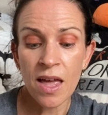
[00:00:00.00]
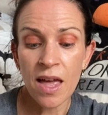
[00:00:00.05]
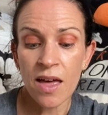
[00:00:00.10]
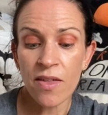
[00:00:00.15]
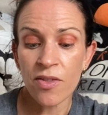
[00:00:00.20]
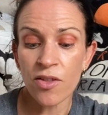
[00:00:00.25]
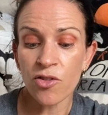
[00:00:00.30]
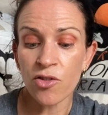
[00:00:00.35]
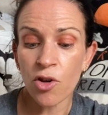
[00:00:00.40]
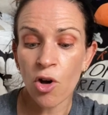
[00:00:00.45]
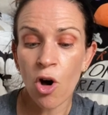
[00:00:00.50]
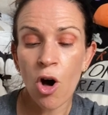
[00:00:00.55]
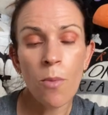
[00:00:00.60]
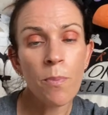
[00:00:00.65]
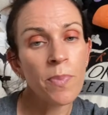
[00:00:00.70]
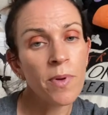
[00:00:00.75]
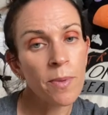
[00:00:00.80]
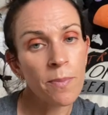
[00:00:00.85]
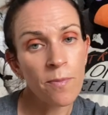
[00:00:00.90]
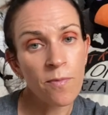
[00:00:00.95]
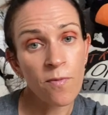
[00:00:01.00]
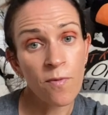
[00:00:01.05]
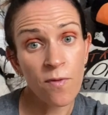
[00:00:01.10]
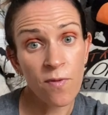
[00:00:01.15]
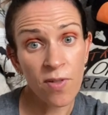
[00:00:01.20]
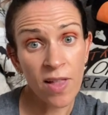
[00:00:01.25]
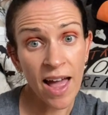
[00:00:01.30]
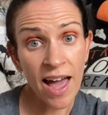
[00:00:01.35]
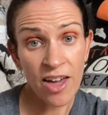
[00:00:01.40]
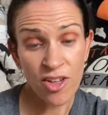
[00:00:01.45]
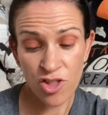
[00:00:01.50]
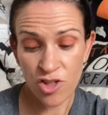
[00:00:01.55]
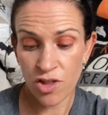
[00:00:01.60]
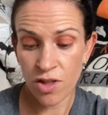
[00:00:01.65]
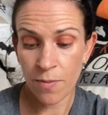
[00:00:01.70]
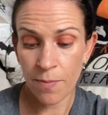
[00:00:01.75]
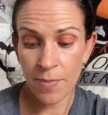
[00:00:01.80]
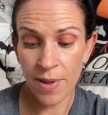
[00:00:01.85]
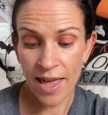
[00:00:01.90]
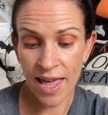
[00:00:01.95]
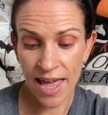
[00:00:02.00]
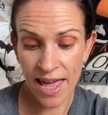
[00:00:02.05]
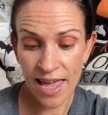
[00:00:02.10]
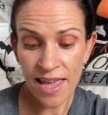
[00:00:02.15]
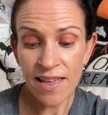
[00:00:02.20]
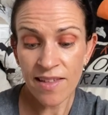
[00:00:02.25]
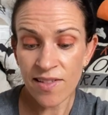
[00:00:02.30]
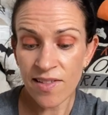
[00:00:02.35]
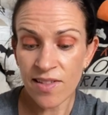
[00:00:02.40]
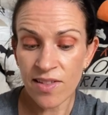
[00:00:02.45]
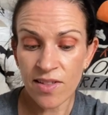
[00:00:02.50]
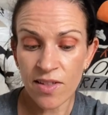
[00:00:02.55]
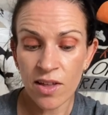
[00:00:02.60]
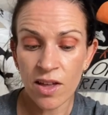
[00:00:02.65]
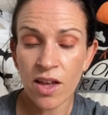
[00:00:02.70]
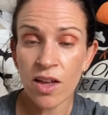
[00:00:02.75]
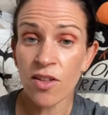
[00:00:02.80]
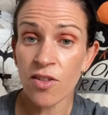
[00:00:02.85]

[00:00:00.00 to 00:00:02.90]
The top flash piece,